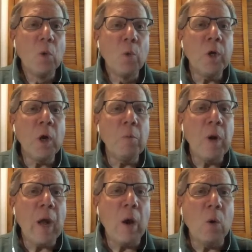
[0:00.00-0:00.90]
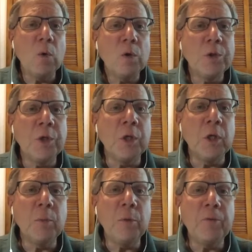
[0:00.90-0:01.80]
We come now seeking
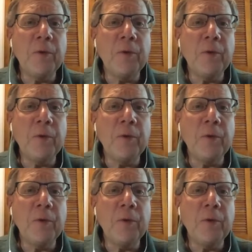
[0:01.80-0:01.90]
to be